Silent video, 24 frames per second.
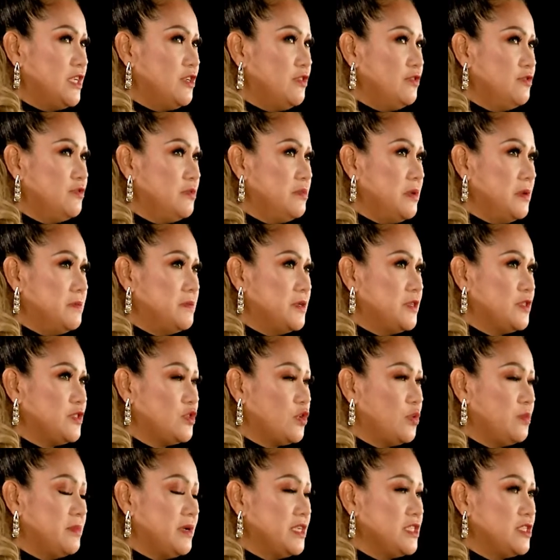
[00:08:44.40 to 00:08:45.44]
don't remember
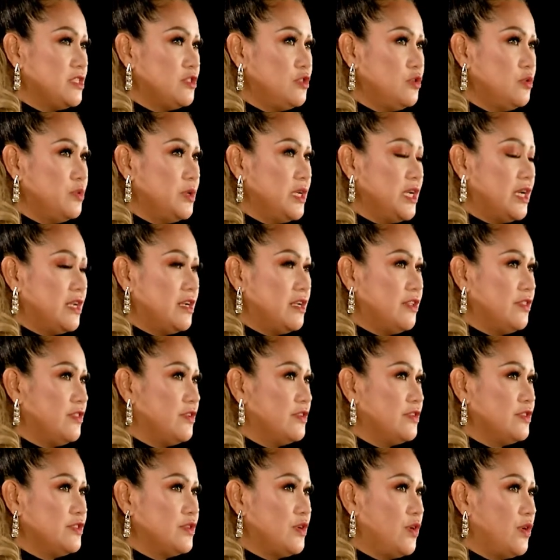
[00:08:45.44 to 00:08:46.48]
so much doing
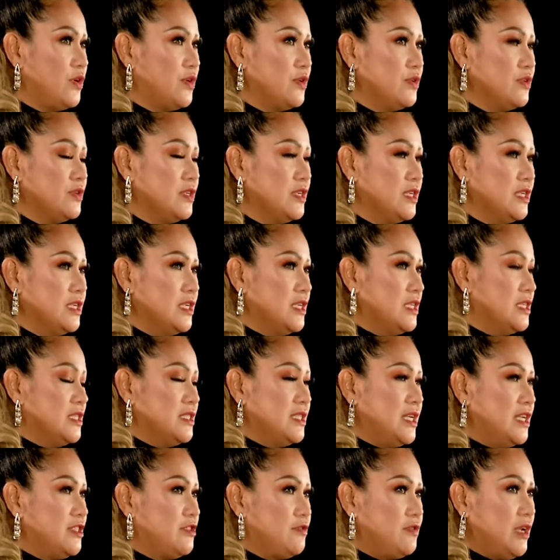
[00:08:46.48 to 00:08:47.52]
another song.
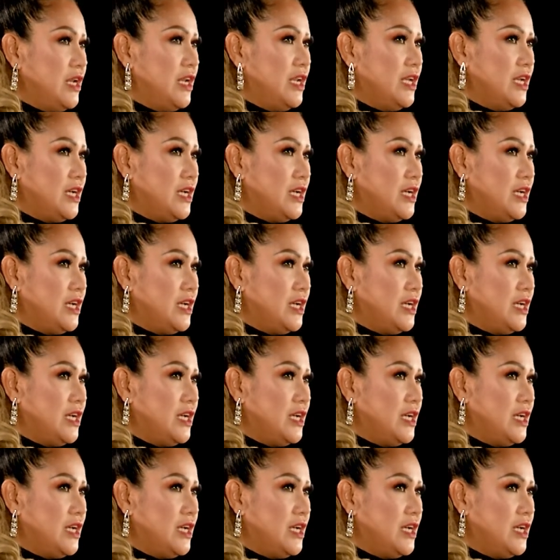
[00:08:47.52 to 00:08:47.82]
Not really.